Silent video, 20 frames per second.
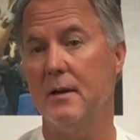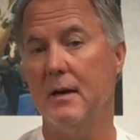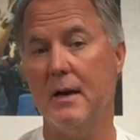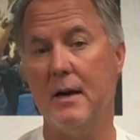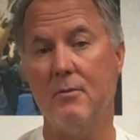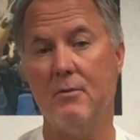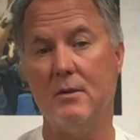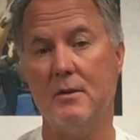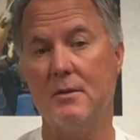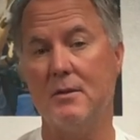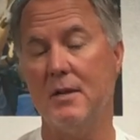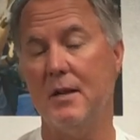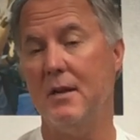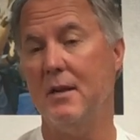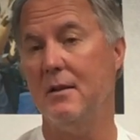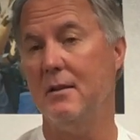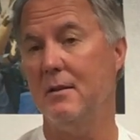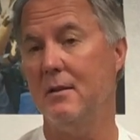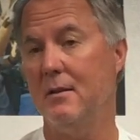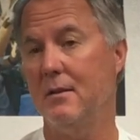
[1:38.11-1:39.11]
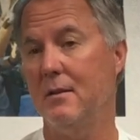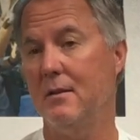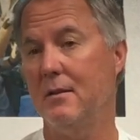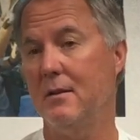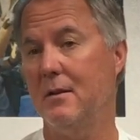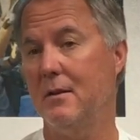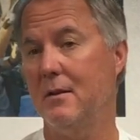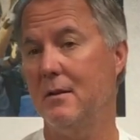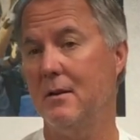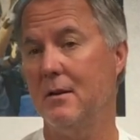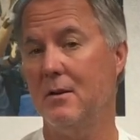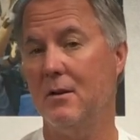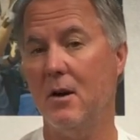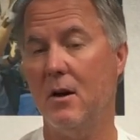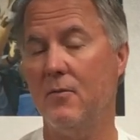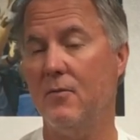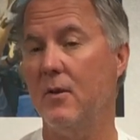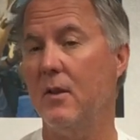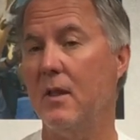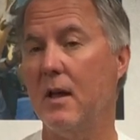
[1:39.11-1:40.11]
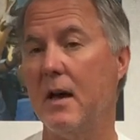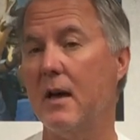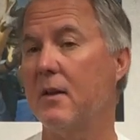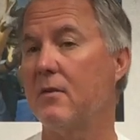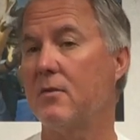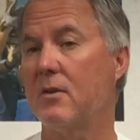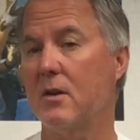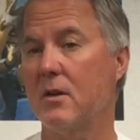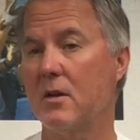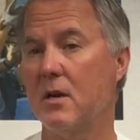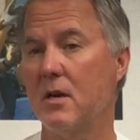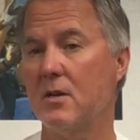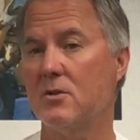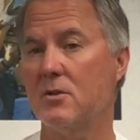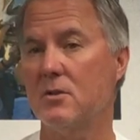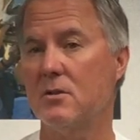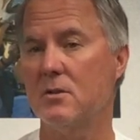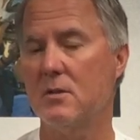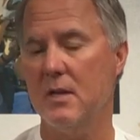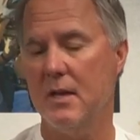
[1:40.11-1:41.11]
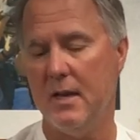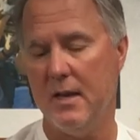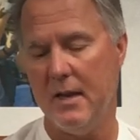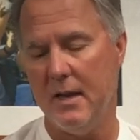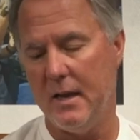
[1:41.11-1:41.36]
I would say, an awful lot of concussions.